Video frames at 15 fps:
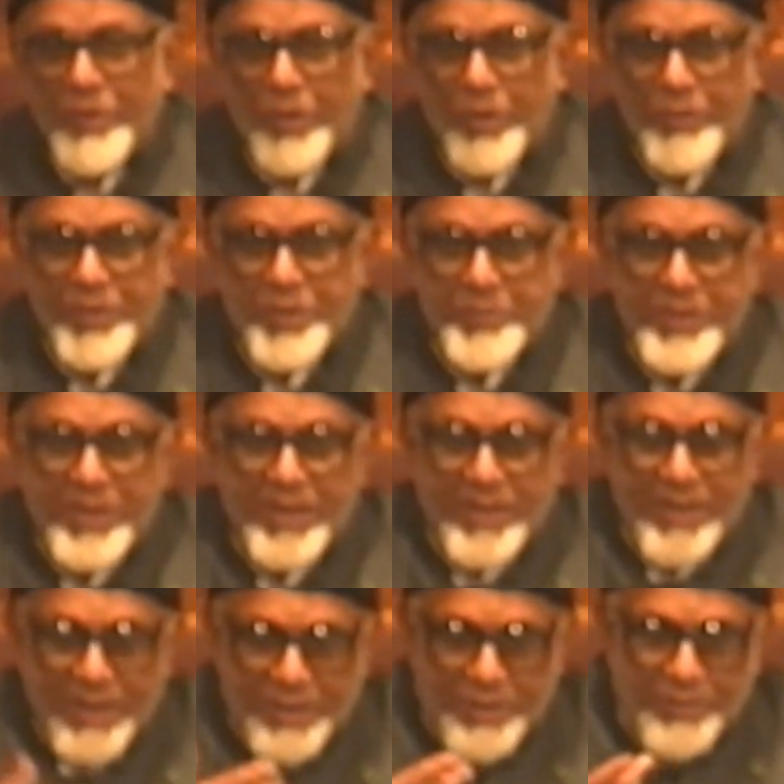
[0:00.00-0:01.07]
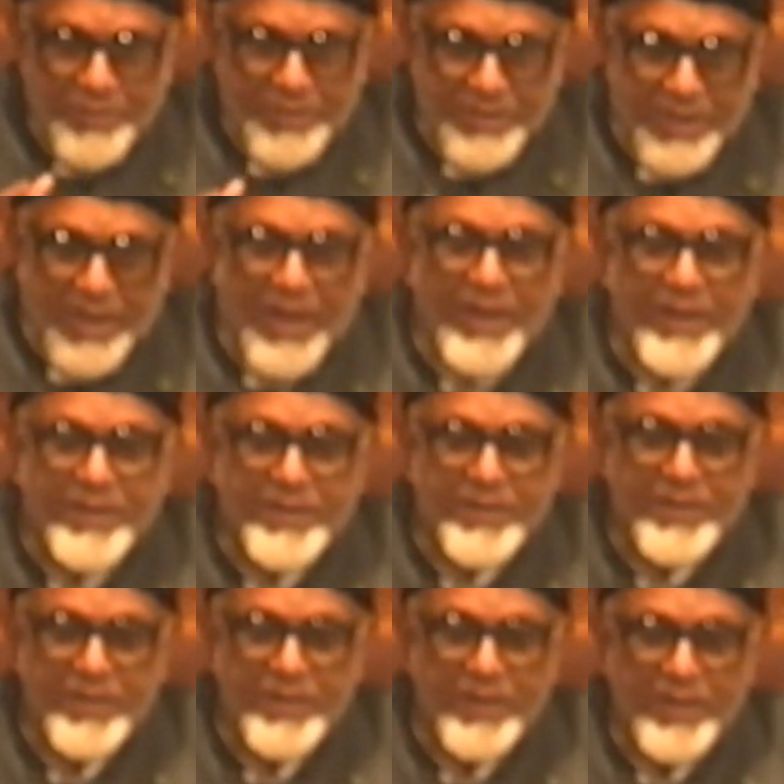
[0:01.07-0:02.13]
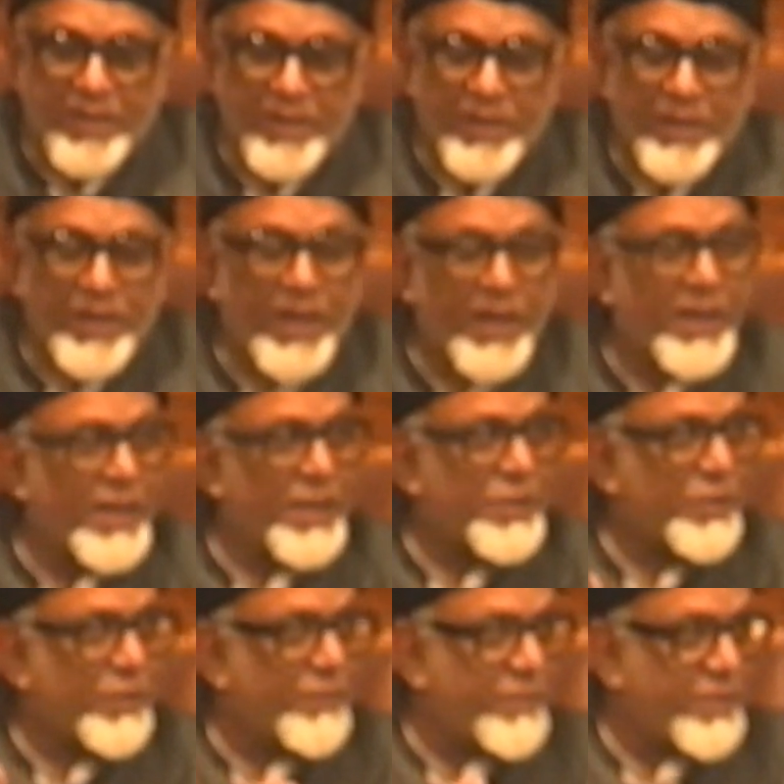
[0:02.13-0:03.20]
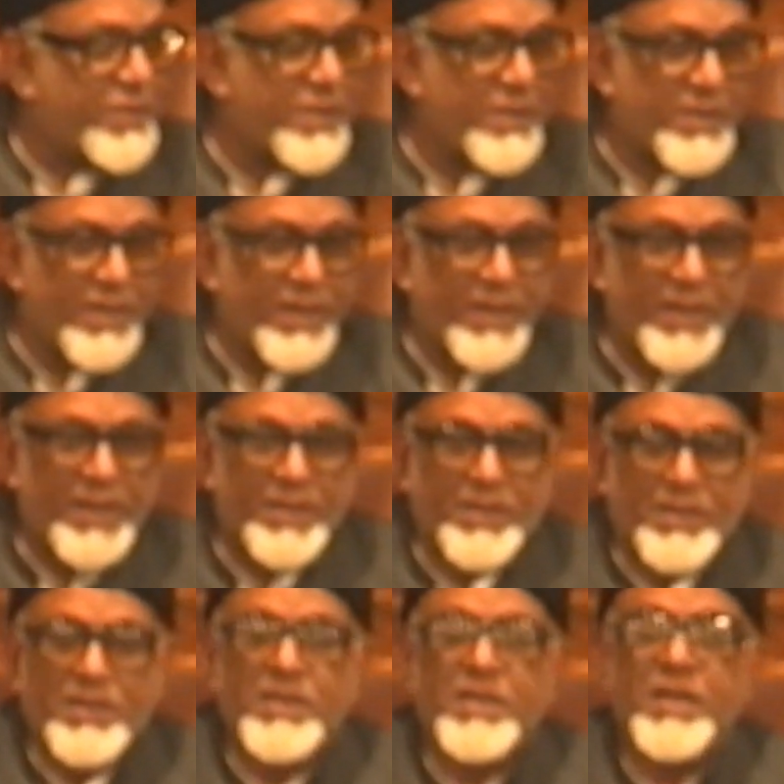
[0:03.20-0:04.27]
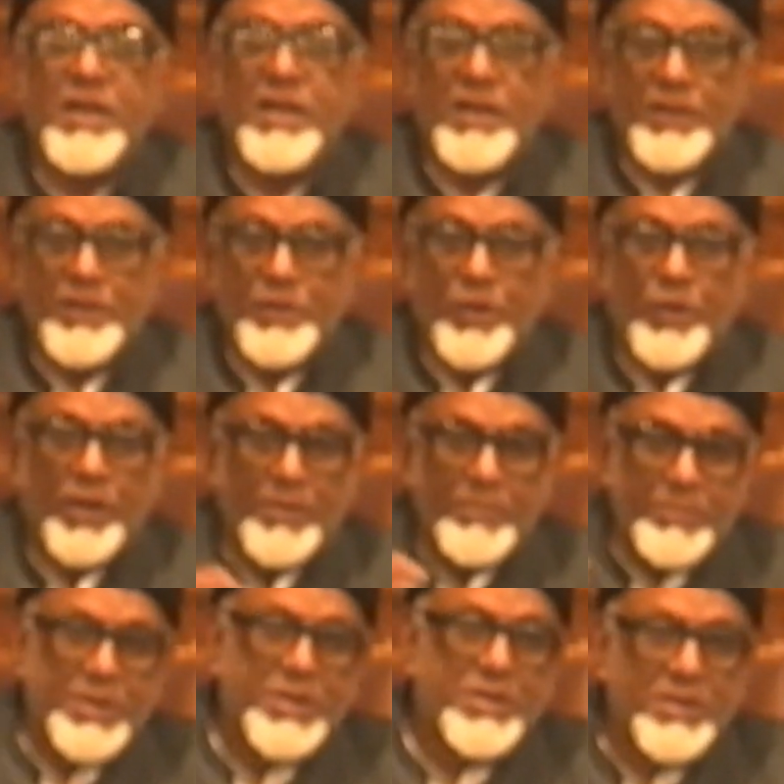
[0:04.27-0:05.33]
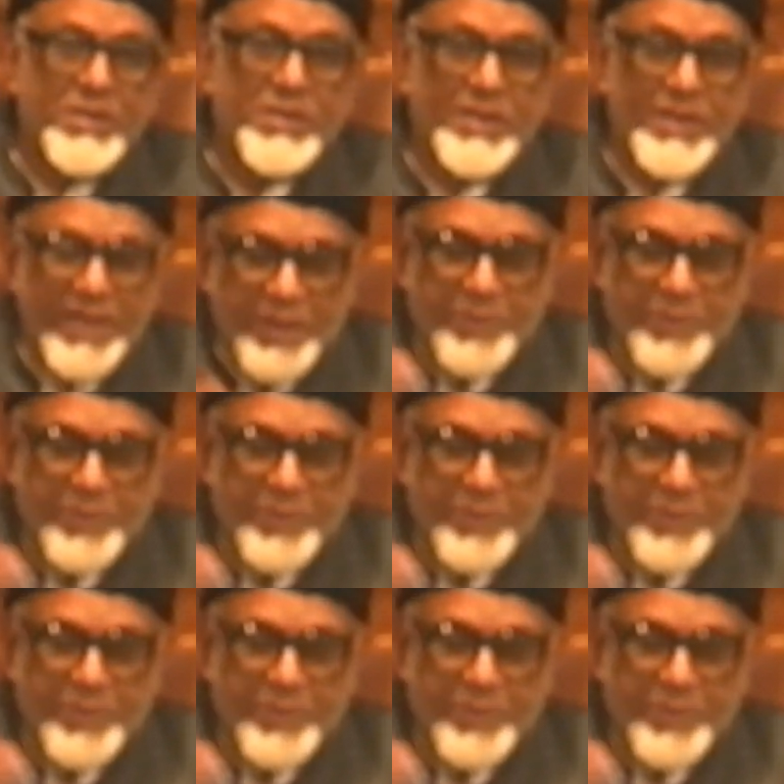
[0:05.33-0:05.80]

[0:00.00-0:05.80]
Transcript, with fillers: will always be against your desires, against your wishes, against your ambitions and